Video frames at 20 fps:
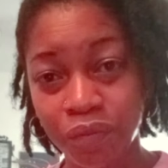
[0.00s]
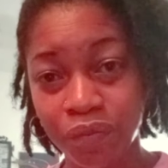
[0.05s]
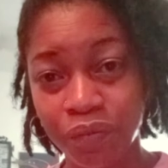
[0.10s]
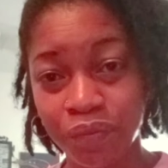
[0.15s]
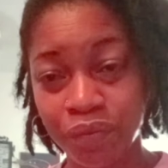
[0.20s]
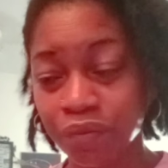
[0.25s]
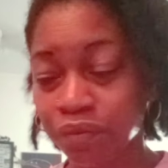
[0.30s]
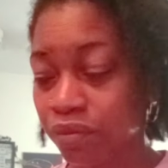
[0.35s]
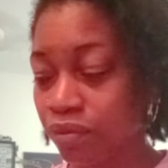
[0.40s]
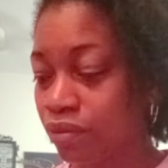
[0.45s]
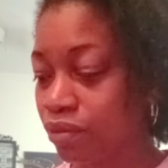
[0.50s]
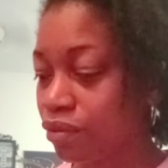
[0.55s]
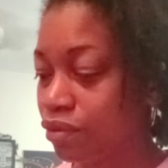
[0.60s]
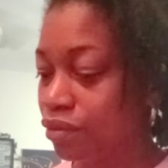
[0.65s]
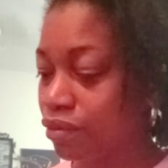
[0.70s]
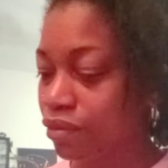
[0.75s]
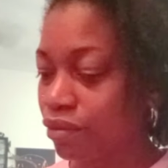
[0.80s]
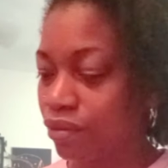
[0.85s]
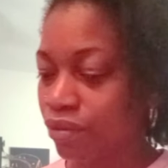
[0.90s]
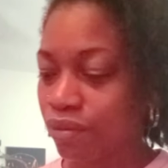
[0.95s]

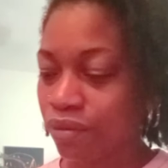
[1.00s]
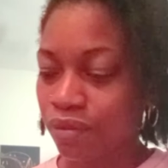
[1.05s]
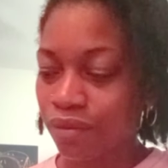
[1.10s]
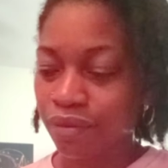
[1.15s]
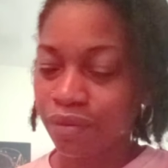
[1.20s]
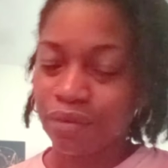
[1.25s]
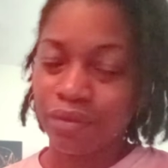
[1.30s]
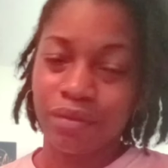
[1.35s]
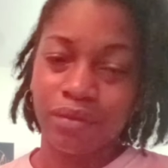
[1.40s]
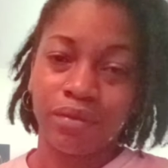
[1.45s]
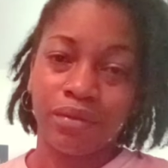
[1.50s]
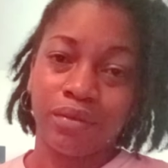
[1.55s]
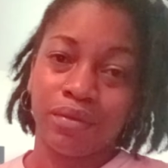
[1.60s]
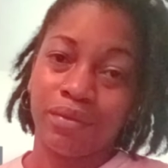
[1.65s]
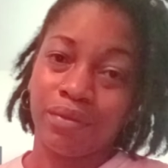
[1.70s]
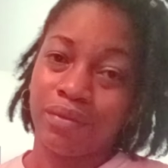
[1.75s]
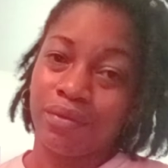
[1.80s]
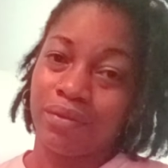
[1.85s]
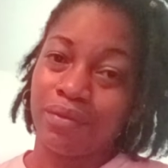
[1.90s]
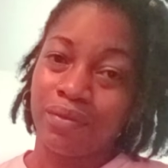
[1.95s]

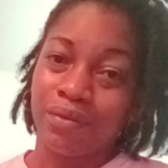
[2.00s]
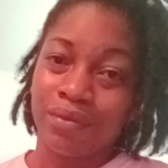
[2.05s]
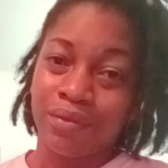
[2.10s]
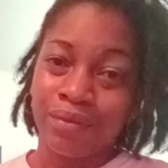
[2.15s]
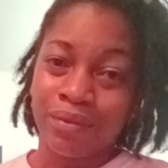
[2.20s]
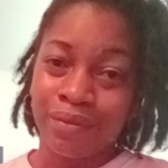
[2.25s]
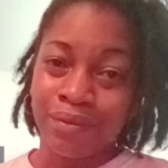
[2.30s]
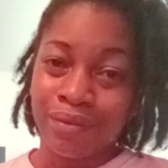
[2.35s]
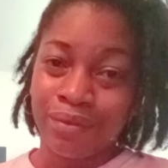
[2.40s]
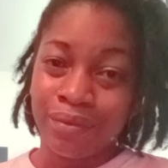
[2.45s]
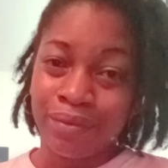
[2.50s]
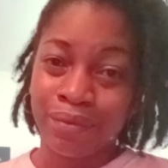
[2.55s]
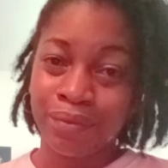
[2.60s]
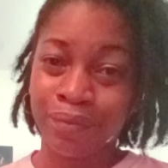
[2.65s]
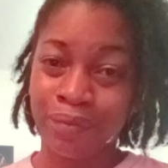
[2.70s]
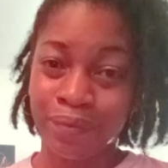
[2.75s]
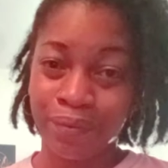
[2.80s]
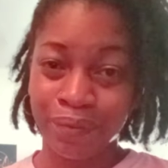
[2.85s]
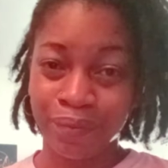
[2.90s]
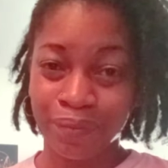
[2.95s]

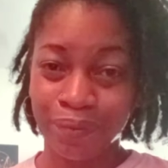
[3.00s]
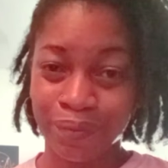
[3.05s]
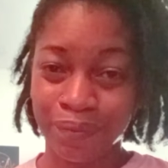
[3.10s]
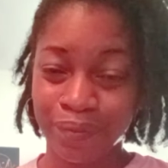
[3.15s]
Nobody speaks.